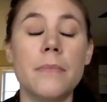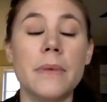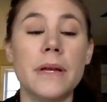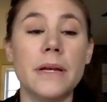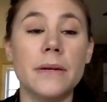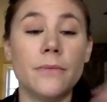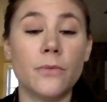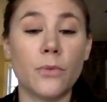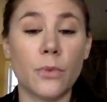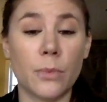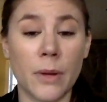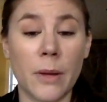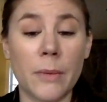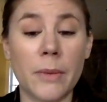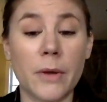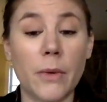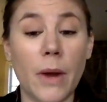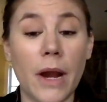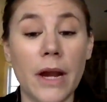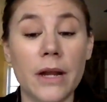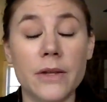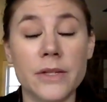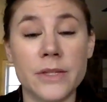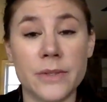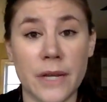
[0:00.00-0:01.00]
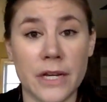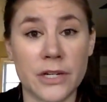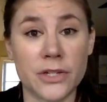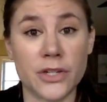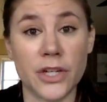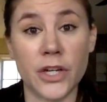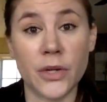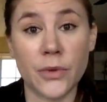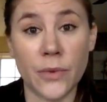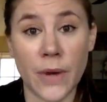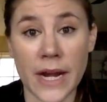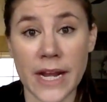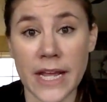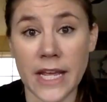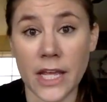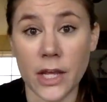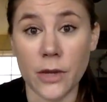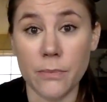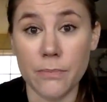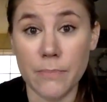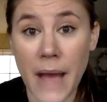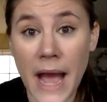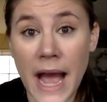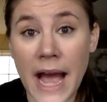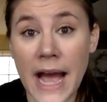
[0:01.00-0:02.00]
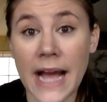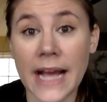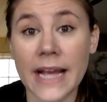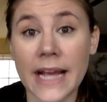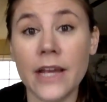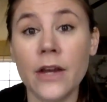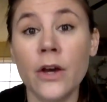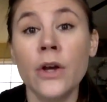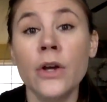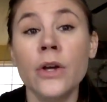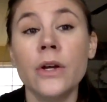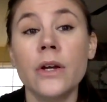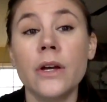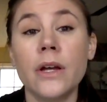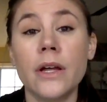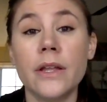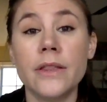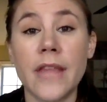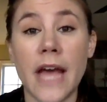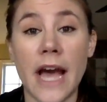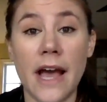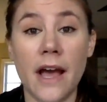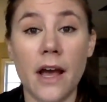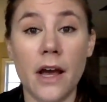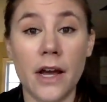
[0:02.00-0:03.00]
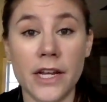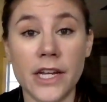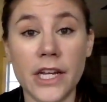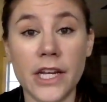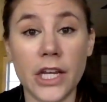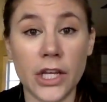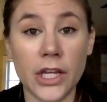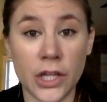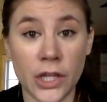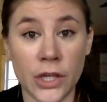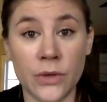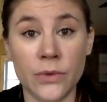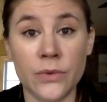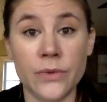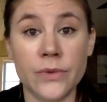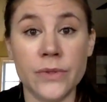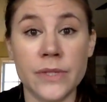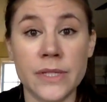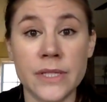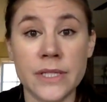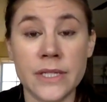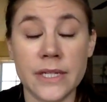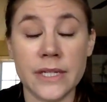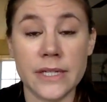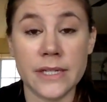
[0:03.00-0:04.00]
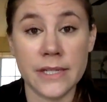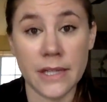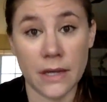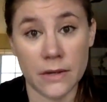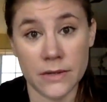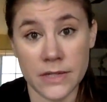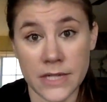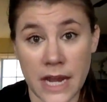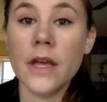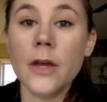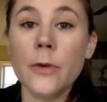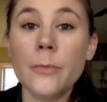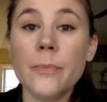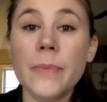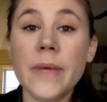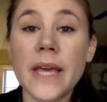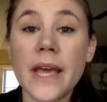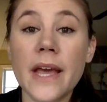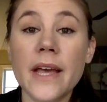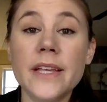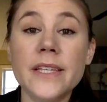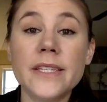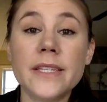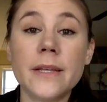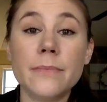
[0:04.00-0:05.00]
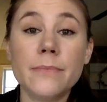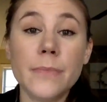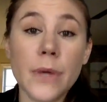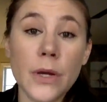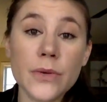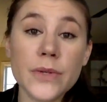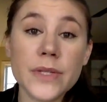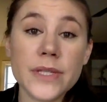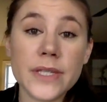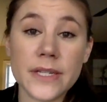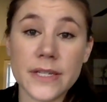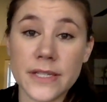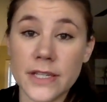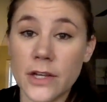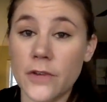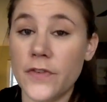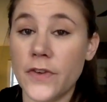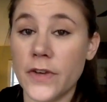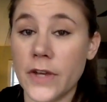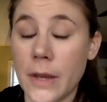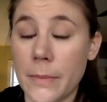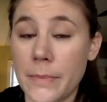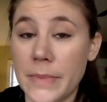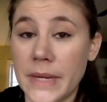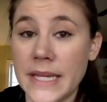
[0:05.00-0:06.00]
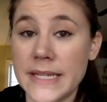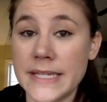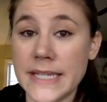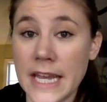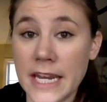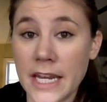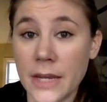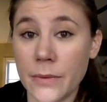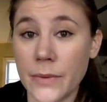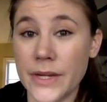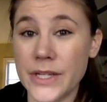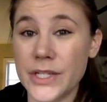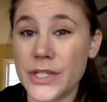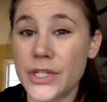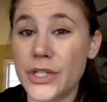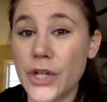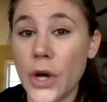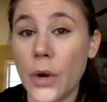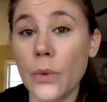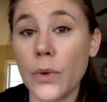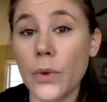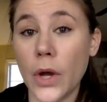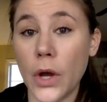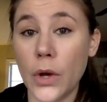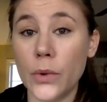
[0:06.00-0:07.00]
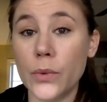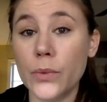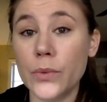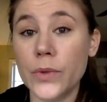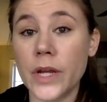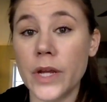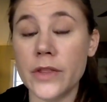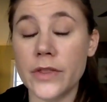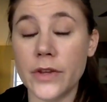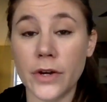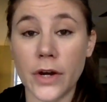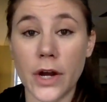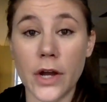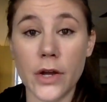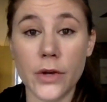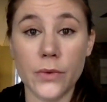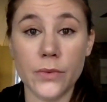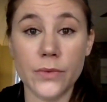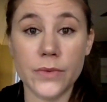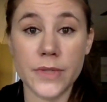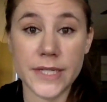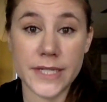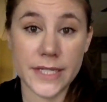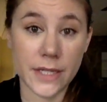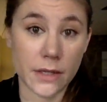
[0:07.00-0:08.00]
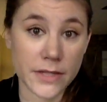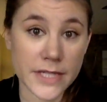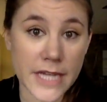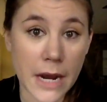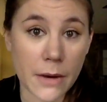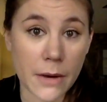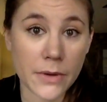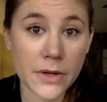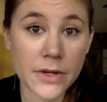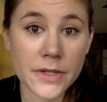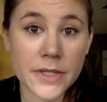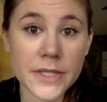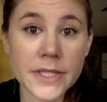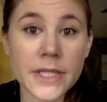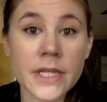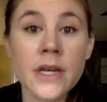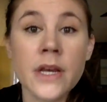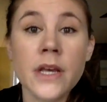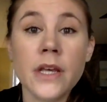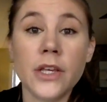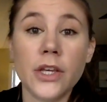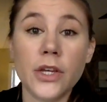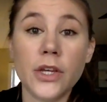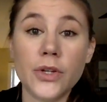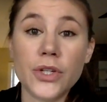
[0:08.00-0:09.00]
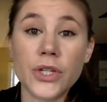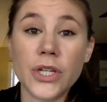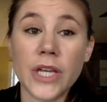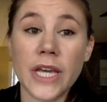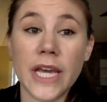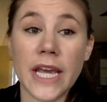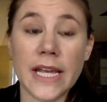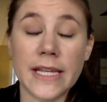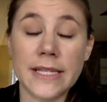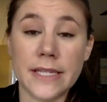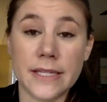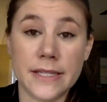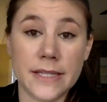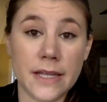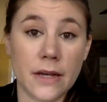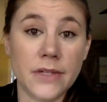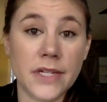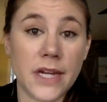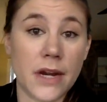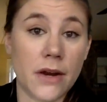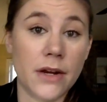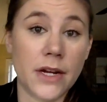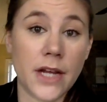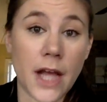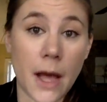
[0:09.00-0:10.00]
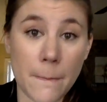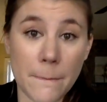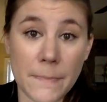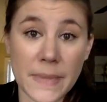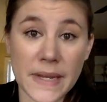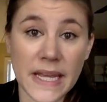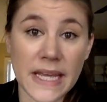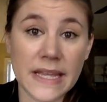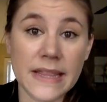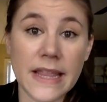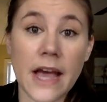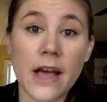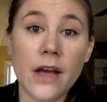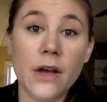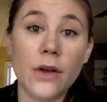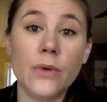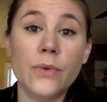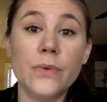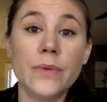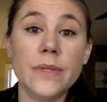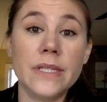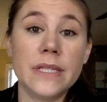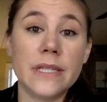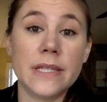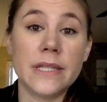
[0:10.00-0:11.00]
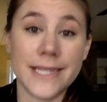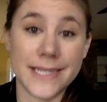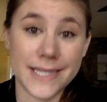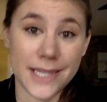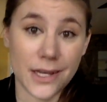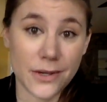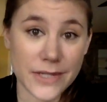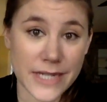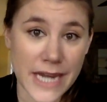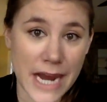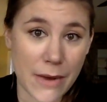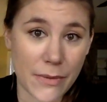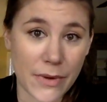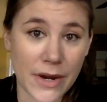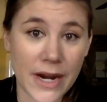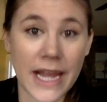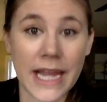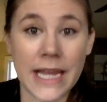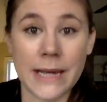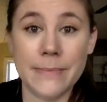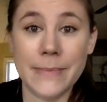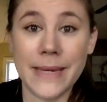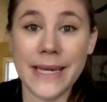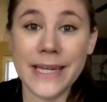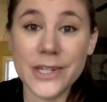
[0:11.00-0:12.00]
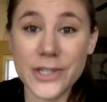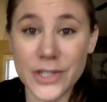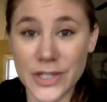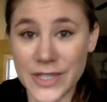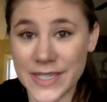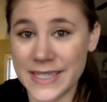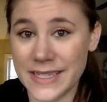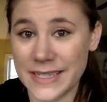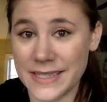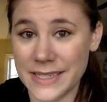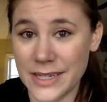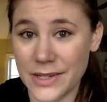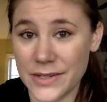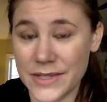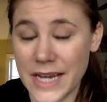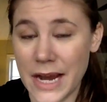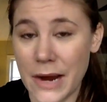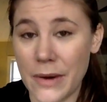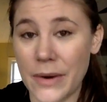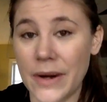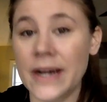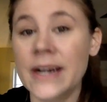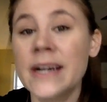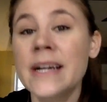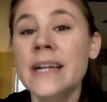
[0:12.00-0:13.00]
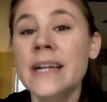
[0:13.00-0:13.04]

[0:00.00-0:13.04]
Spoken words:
Republic Wireless will actually credit you back that unused cell time because most cell phone companies anyways don't own their own cell towers. Usually it's a cell tower company that owns the cell tower and manages the cell tower.